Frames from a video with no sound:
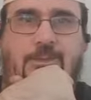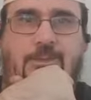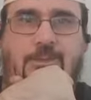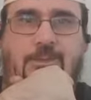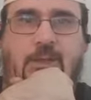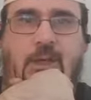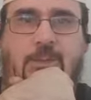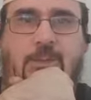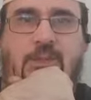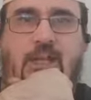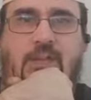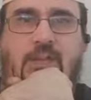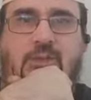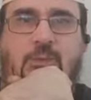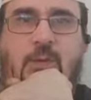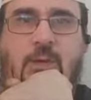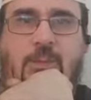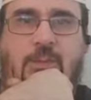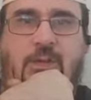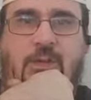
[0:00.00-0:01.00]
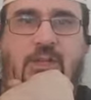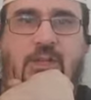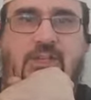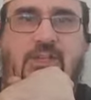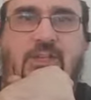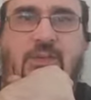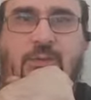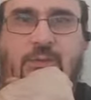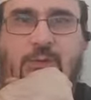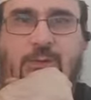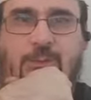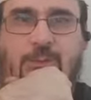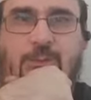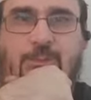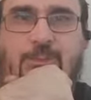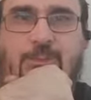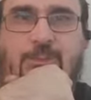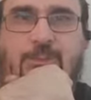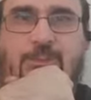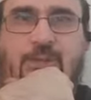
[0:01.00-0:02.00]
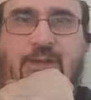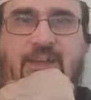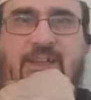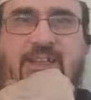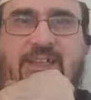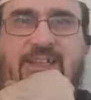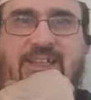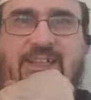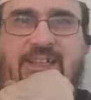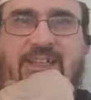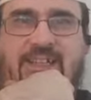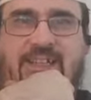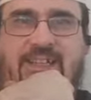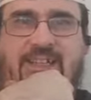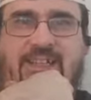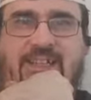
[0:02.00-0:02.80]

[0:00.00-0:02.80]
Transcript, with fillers: I'm down to one person in the room.